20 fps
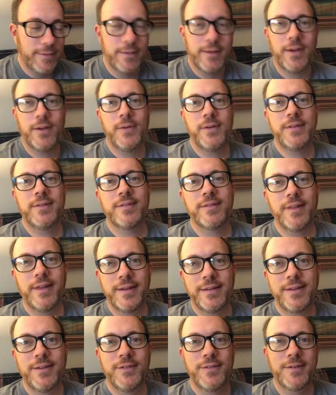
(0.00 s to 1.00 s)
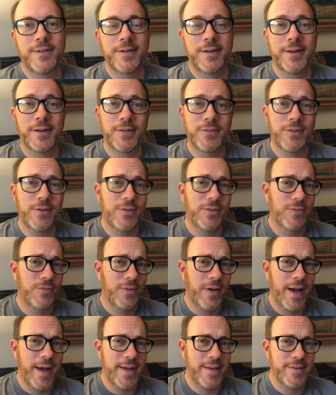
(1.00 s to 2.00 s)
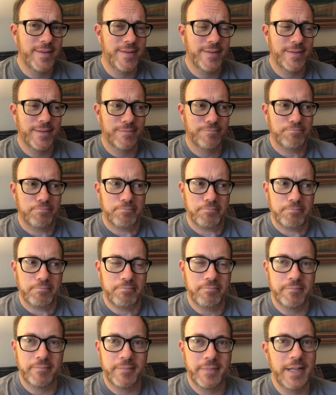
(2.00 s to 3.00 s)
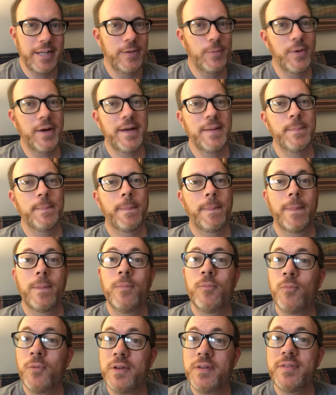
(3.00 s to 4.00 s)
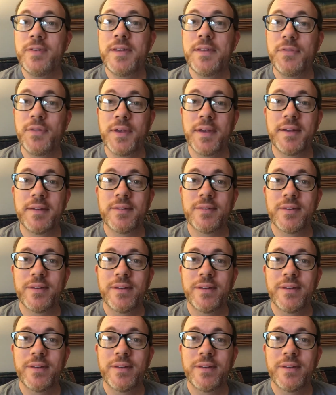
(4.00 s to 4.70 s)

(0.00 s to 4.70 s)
No, it's like you cut on a device anyway, we see things,